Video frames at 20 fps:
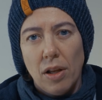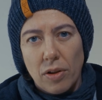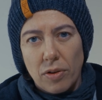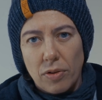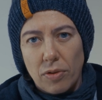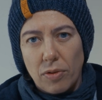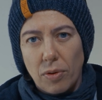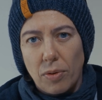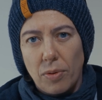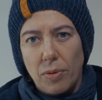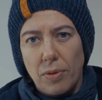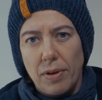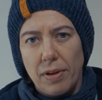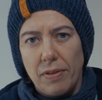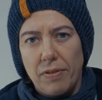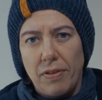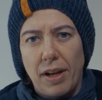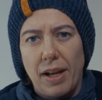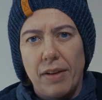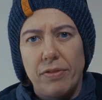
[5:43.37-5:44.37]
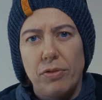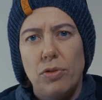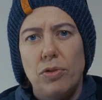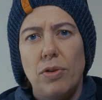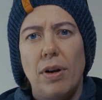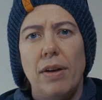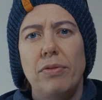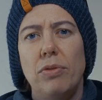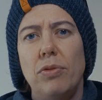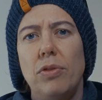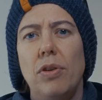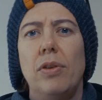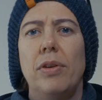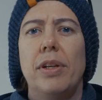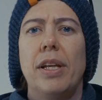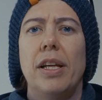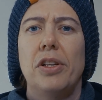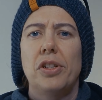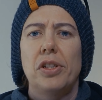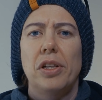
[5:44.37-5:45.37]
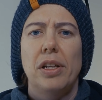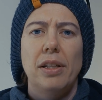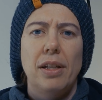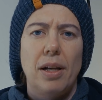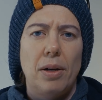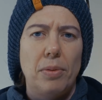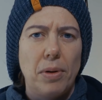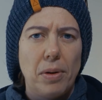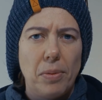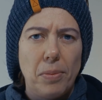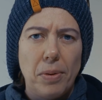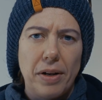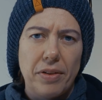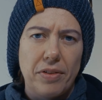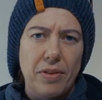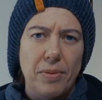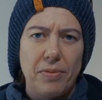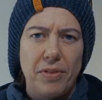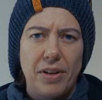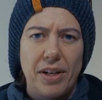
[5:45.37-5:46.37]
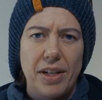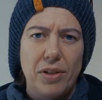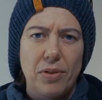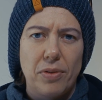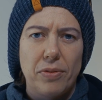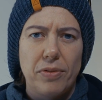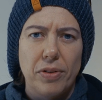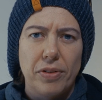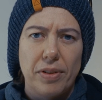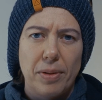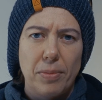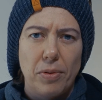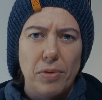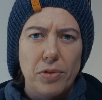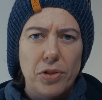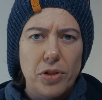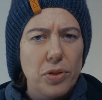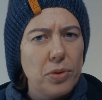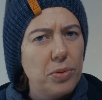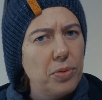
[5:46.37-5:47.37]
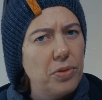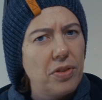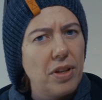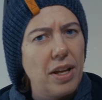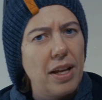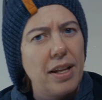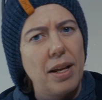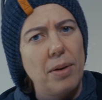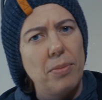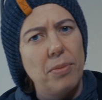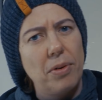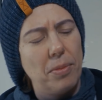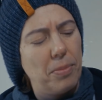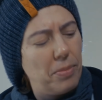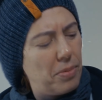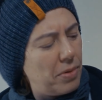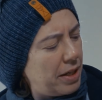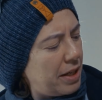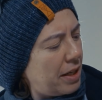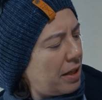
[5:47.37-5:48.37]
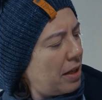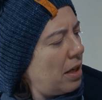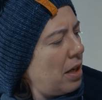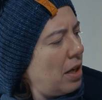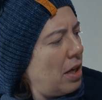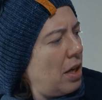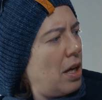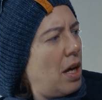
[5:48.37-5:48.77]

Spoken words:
So if I have to drive to the location, I will wear some very comfortable shoes, and I will bring